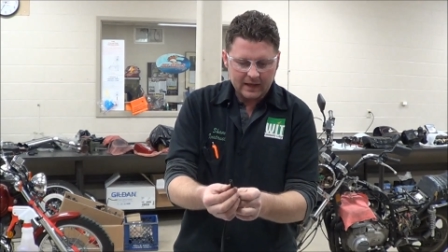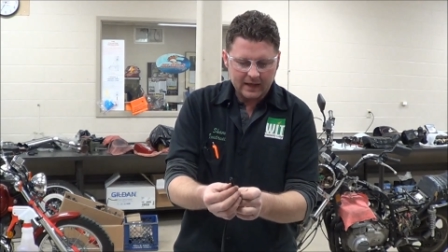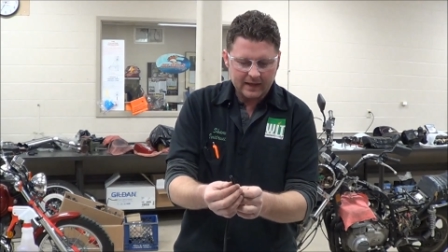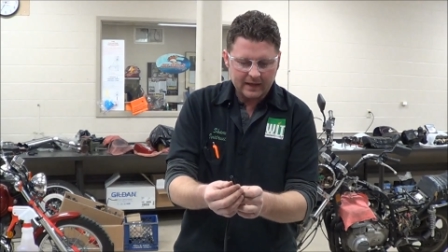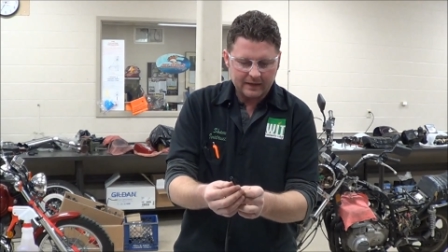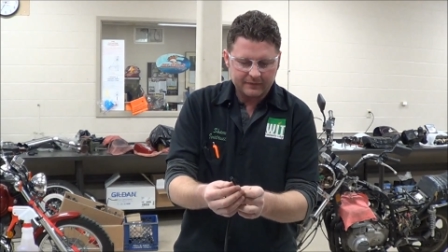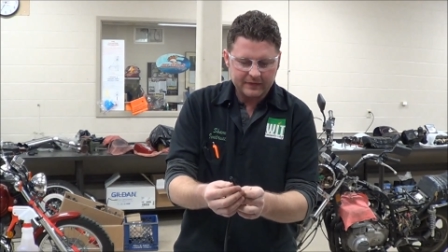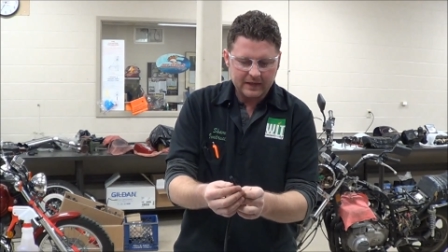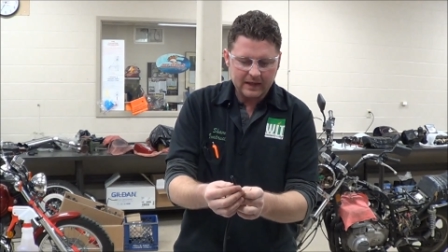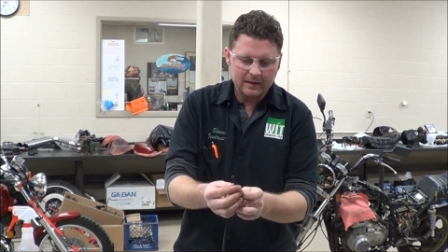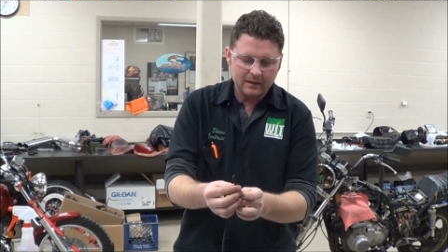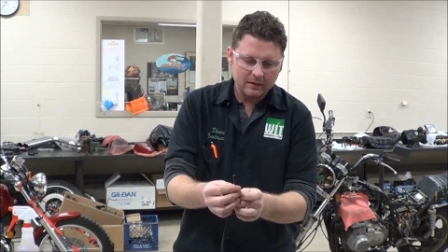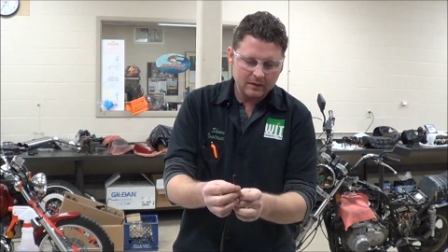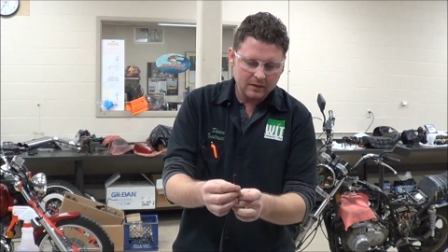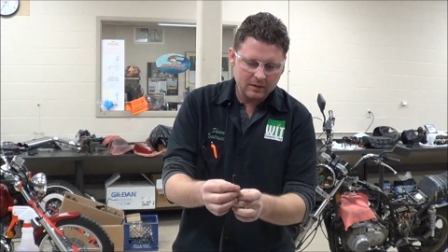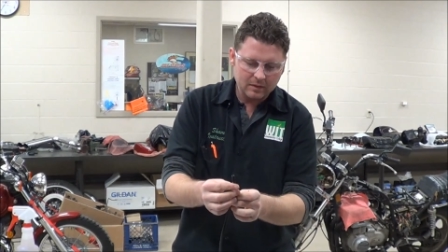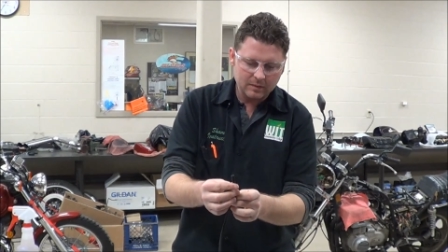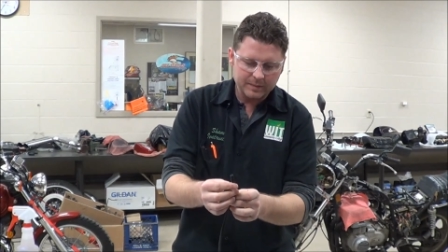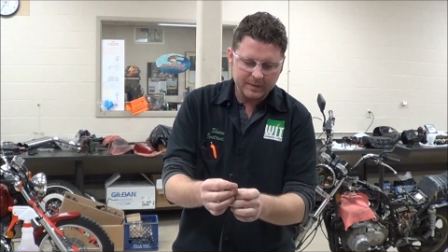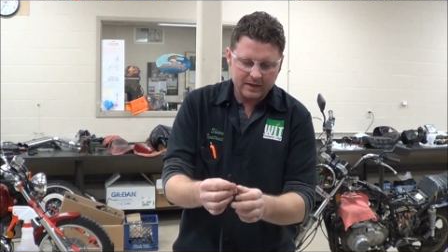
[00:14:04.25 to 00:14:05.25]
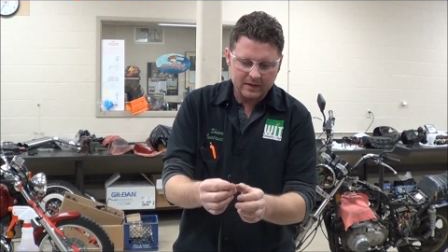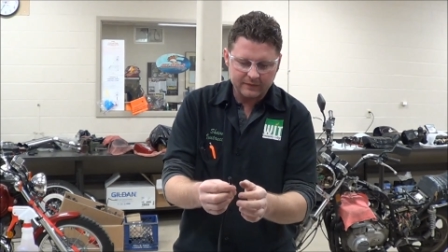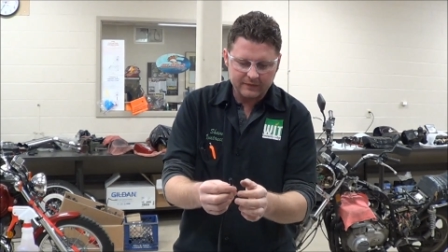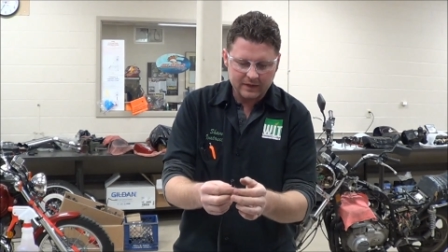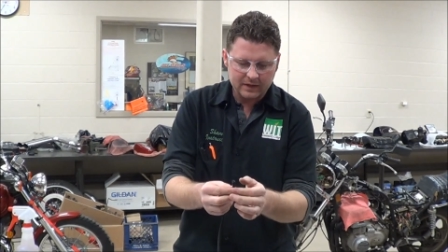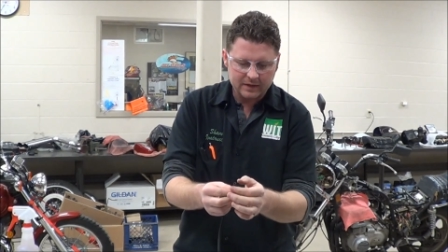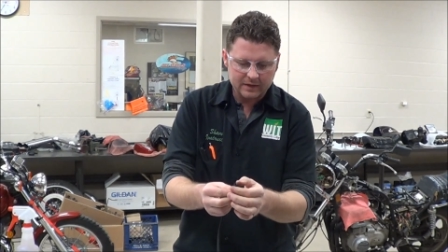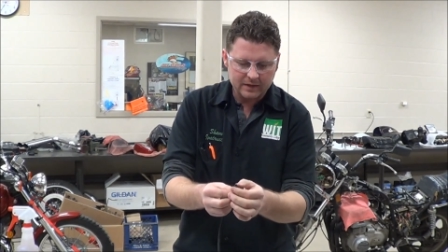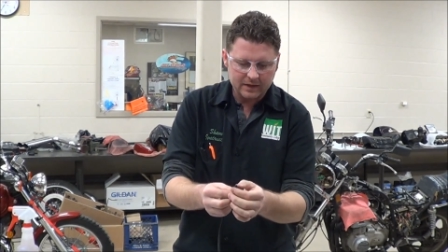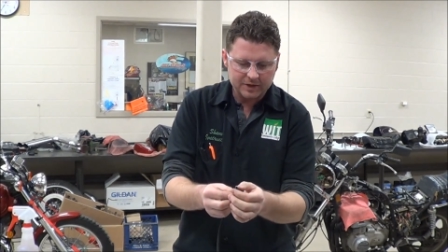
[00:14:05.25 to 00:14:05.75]
I, I've got a little bit of
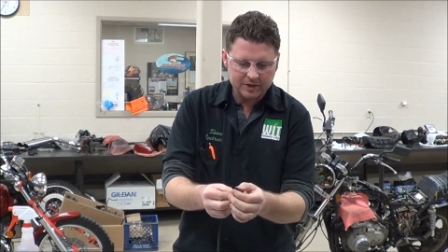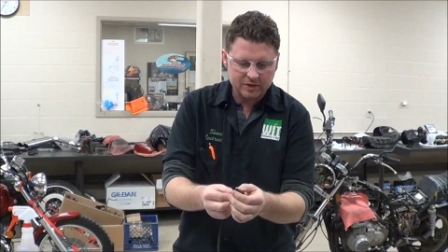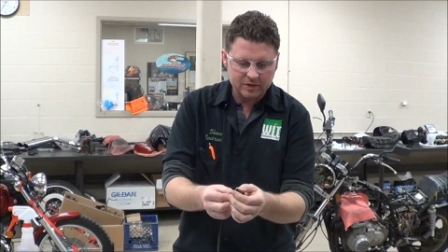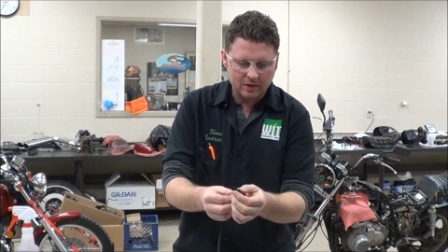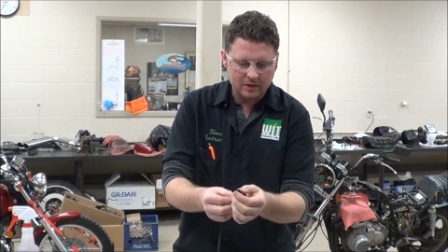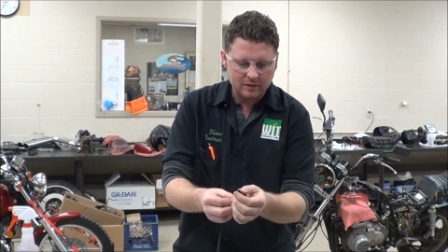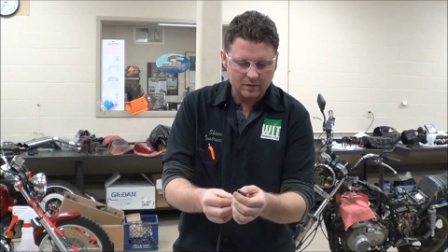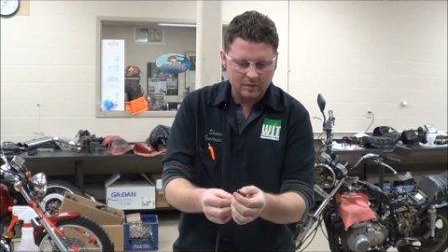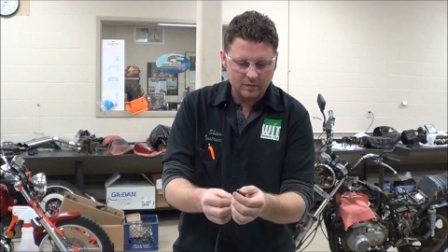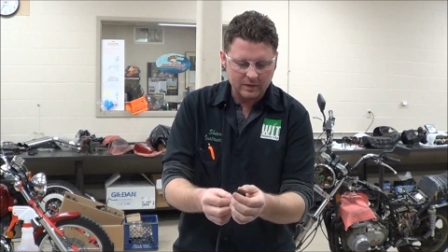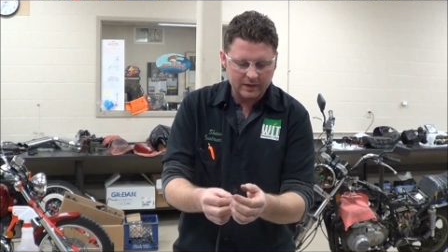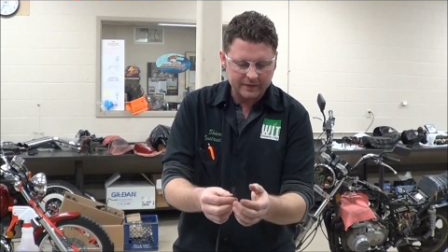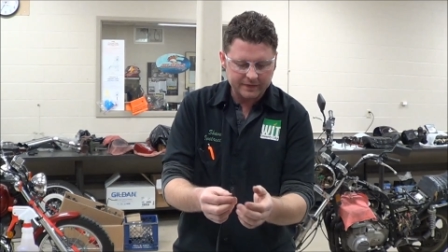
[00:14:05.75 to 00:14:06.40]
a, a struggle